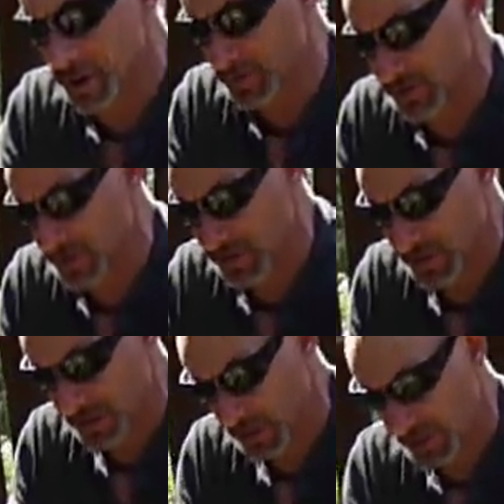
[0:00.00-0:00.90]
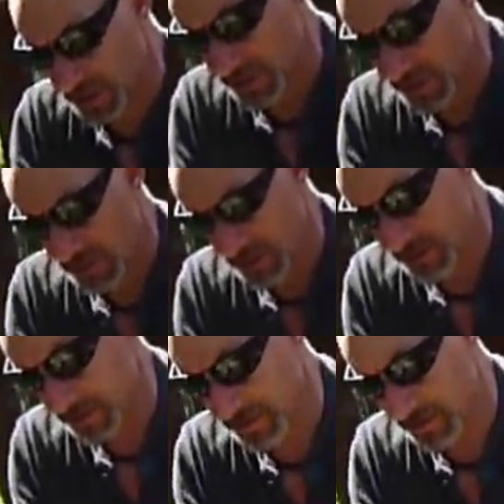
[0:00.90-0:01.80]
Or you can always go
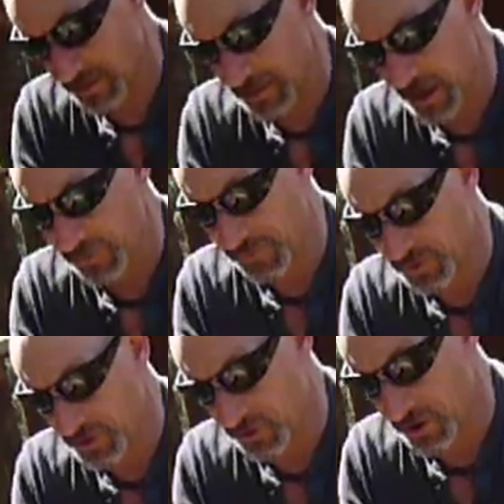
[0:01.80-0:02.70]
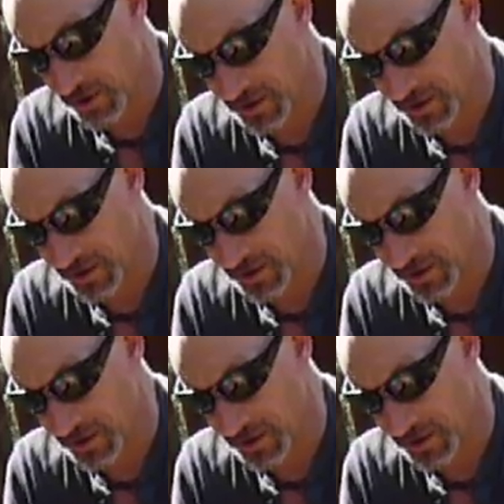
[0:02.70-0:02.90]
to the health food